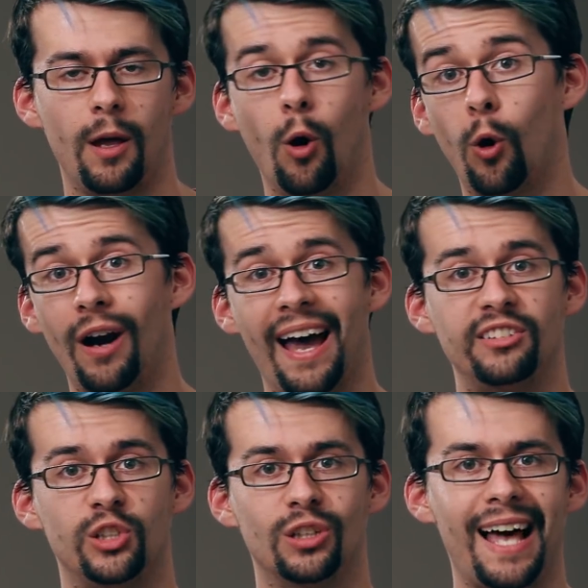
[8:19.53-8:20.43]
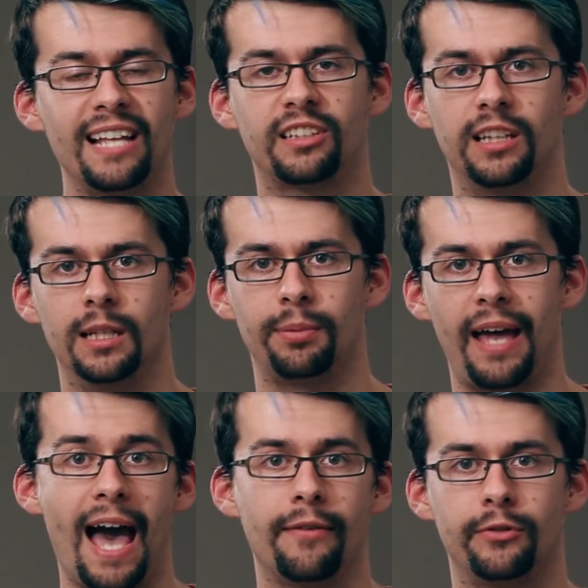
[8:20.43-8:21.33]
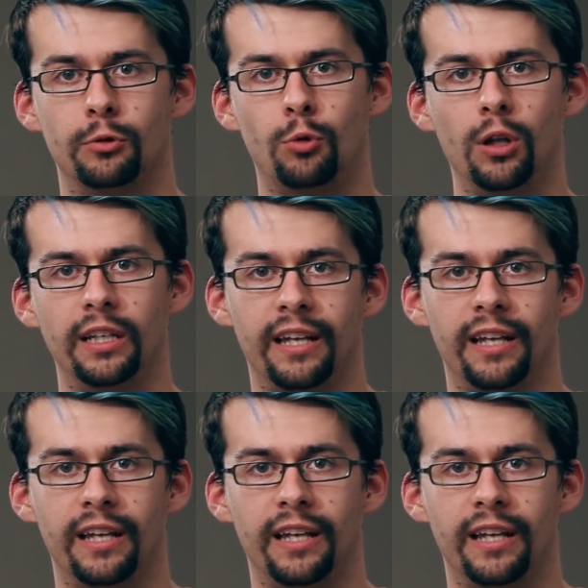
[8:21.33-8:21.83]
or as your last clip after rolling